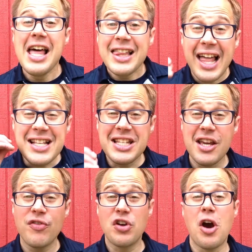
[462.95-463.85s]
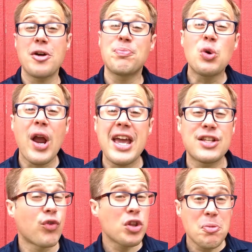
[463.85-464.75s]
Let's give God
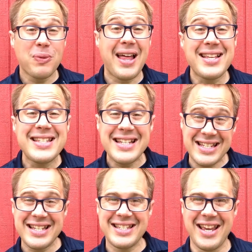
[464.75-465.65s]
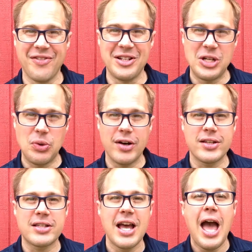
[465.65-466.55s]
praise for the blessings He's given to
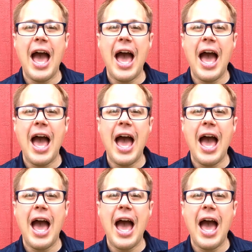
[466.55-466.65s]
us,